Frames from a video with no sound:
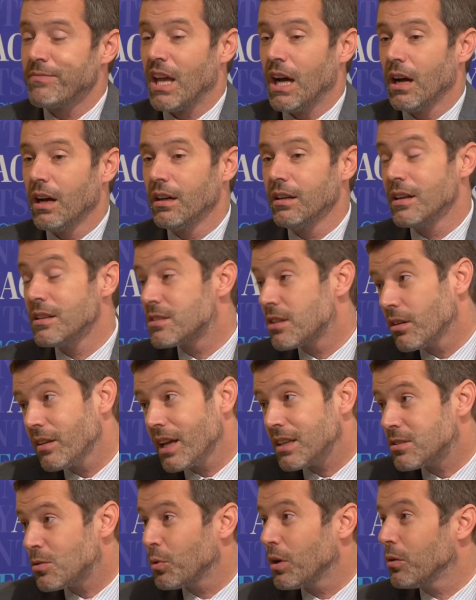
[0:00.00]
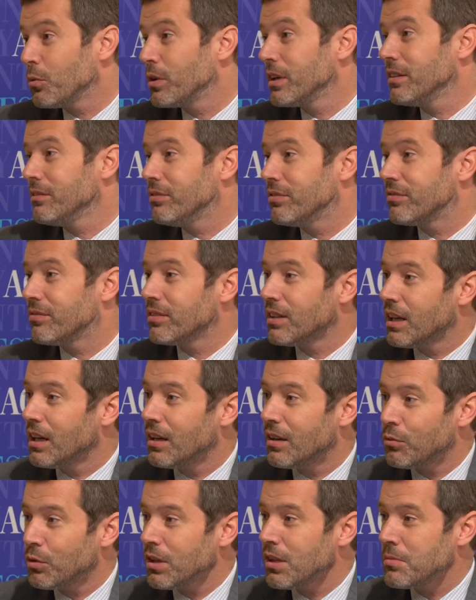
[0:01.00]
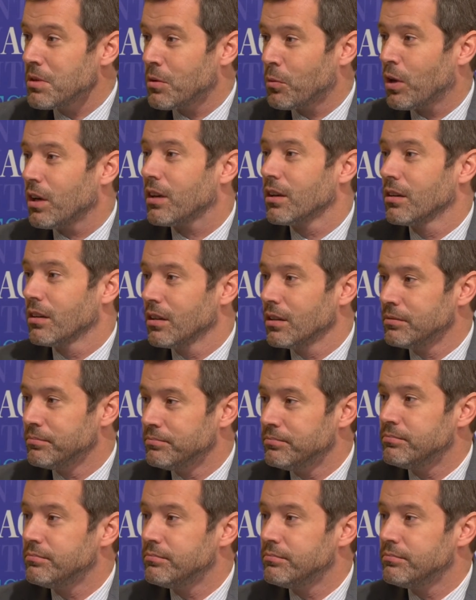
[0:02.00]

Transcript: And so that's what we've really been working on.